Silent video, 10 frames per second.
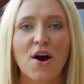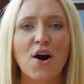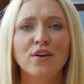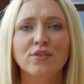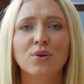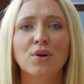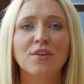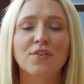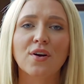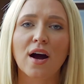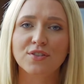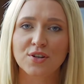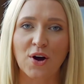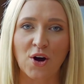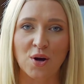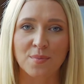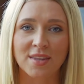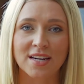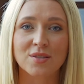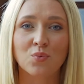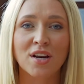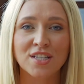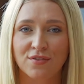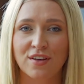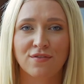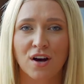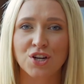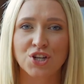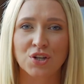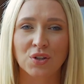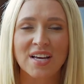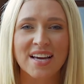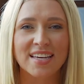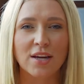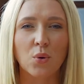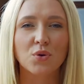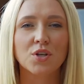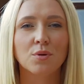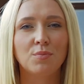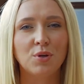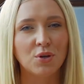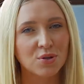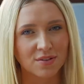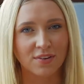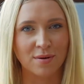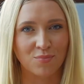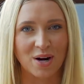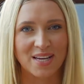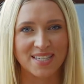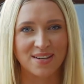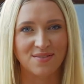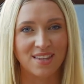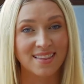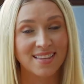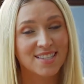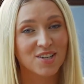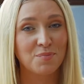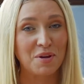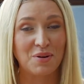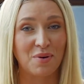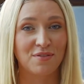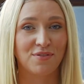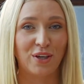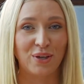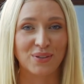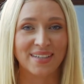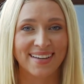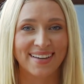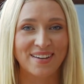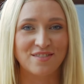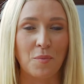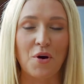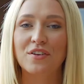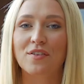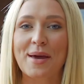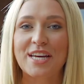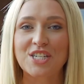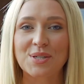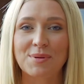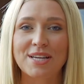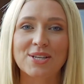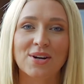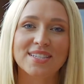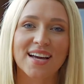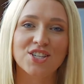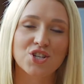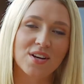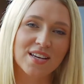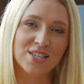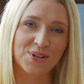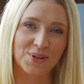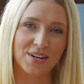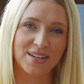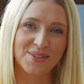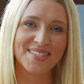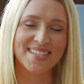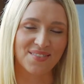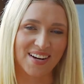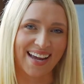Overall, if you're after a home that is wonderfully functional, yet also beautifully impressive, then this could be the one for you. For more information, please contact Julia Sikora or Stephen